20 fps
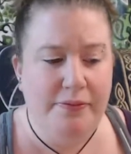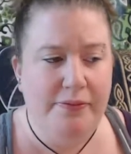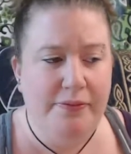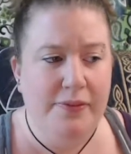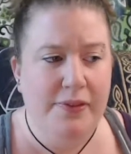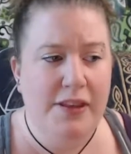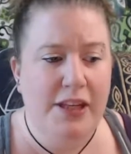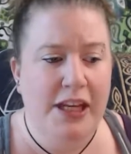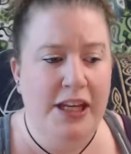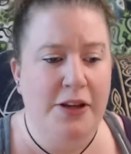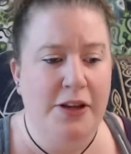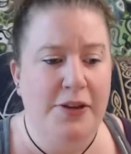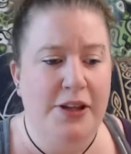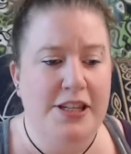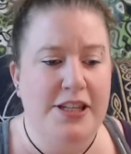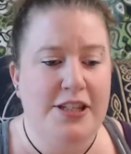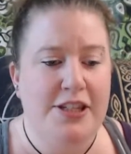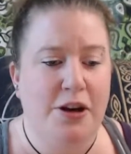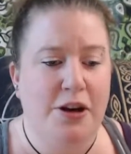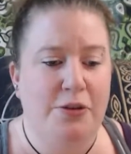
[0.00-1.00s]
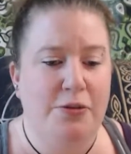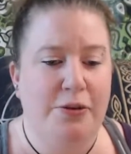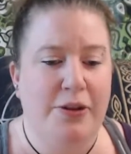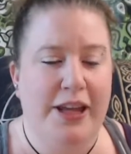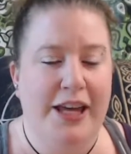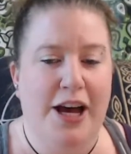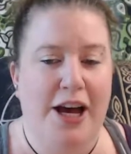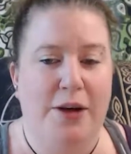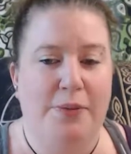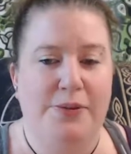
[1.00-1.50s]
you know this stone really
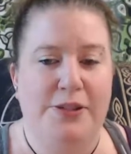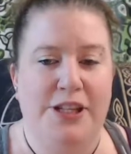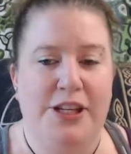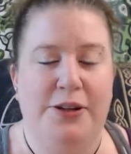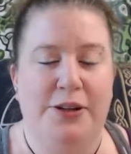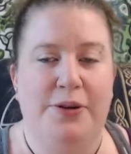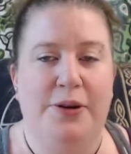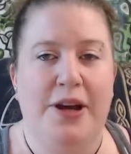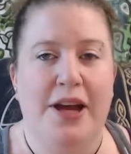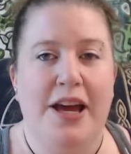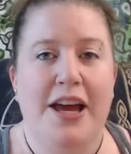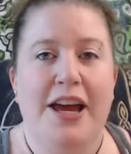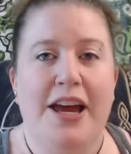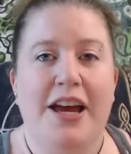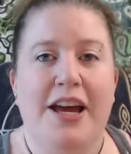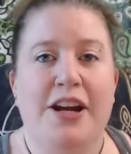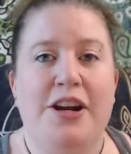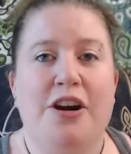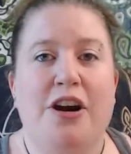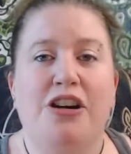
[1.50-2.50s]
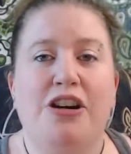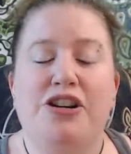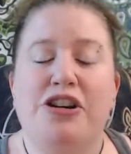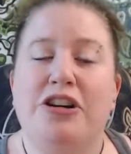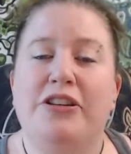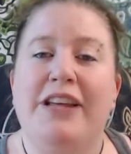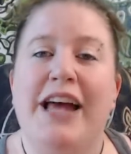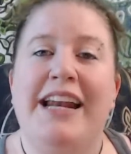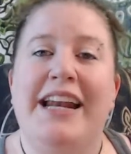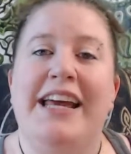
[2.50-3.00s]
helps you nurture
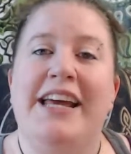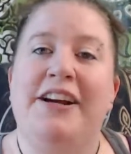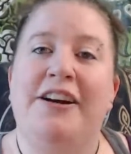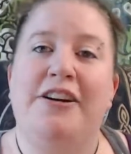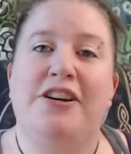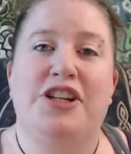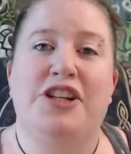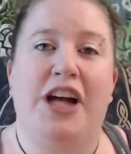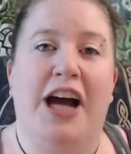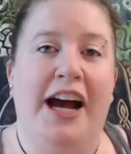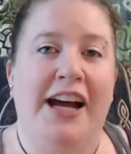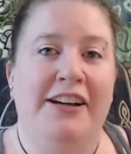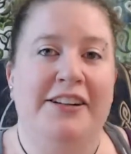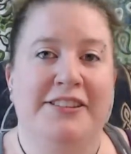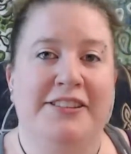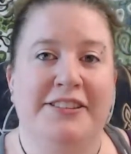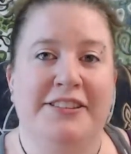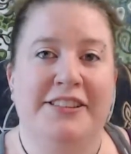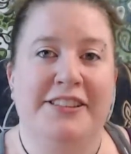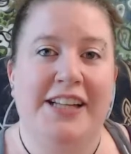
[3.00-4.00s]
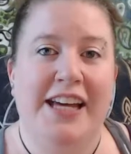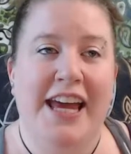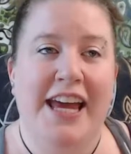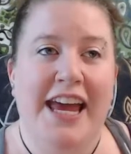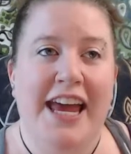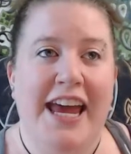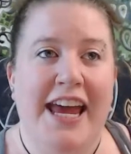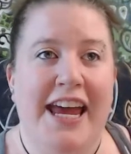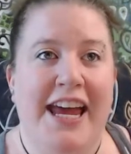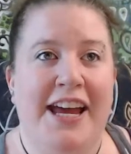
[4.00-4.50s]
that inner child
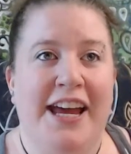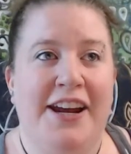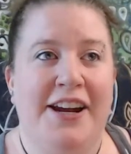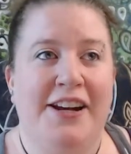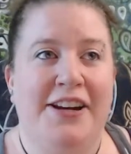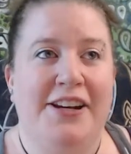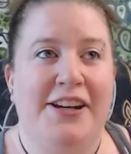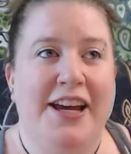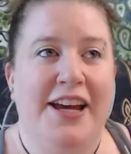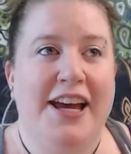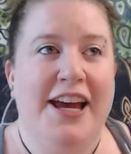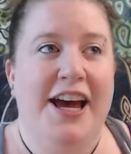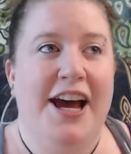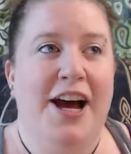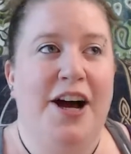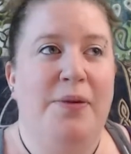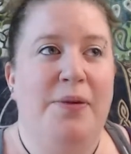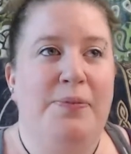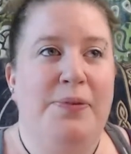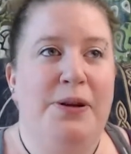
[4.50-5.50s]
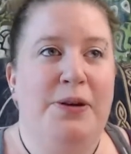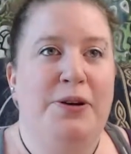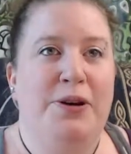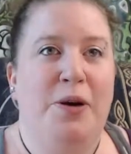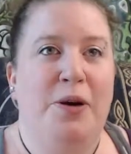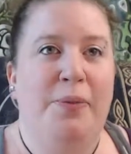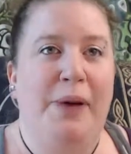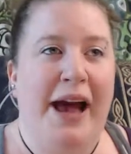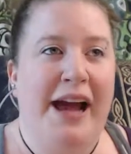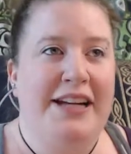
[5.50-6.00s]
and help you go
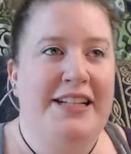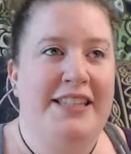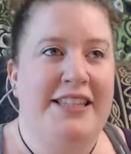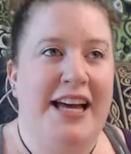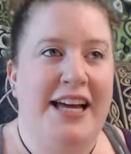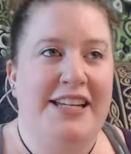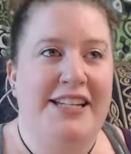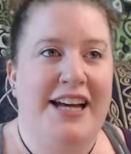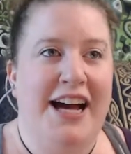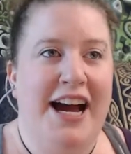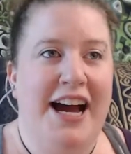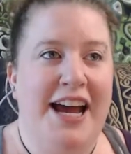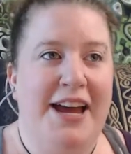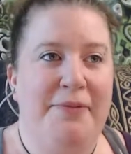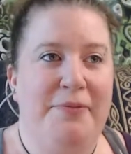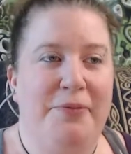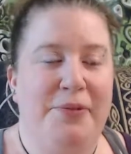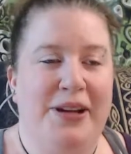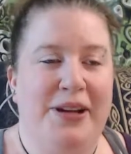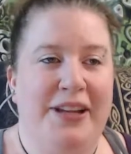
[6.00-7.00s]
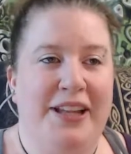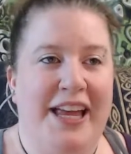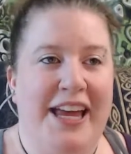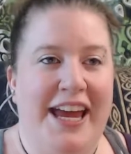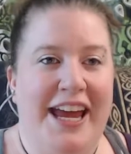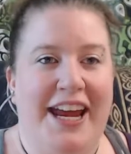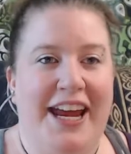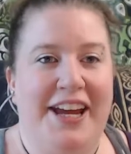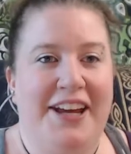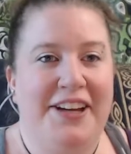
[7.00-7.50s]
back to that time when
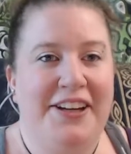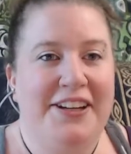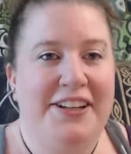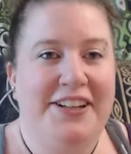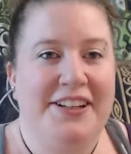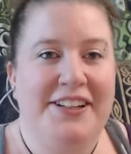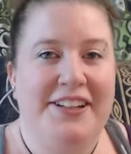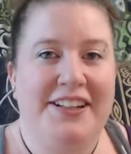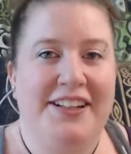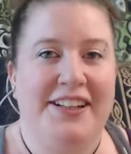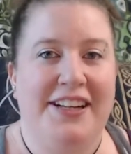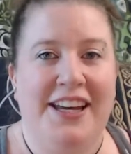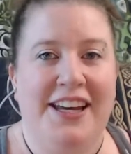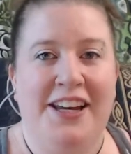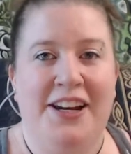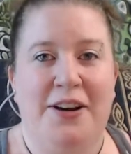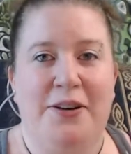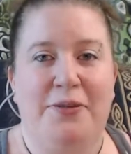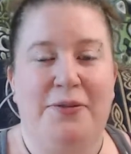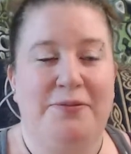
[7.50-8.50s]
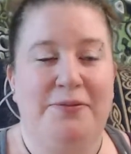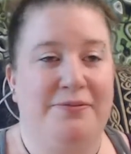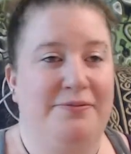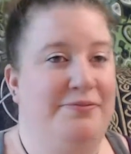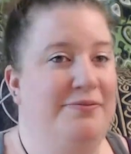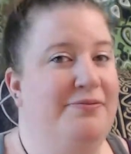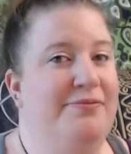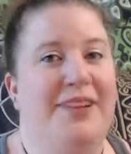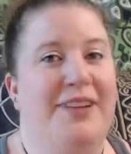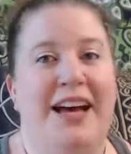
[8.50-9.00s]
like you know
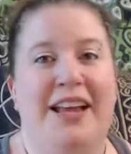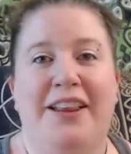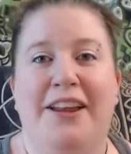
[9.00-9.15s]
i love